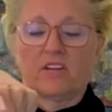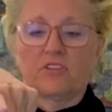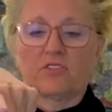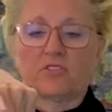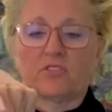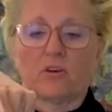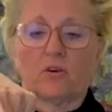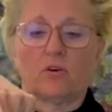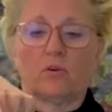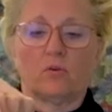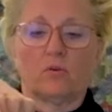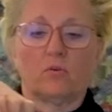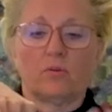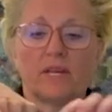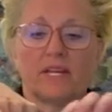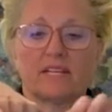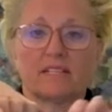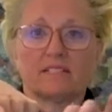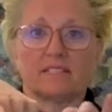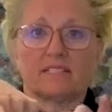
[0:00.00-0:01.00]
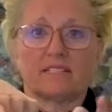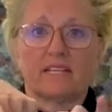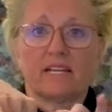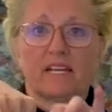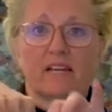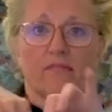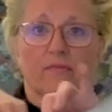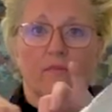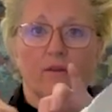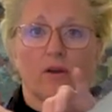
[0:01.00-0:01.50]
So we can
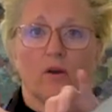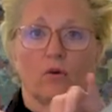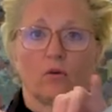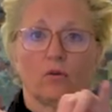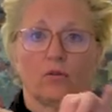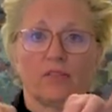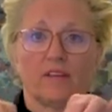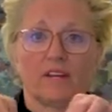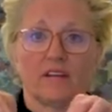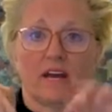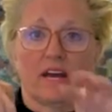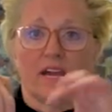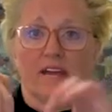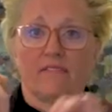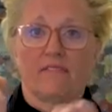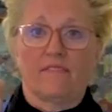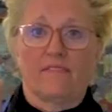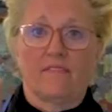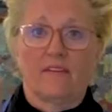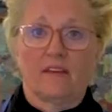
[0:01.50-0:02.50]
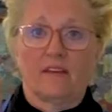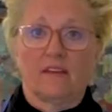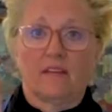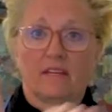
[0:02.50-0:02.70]
see if we hold the knife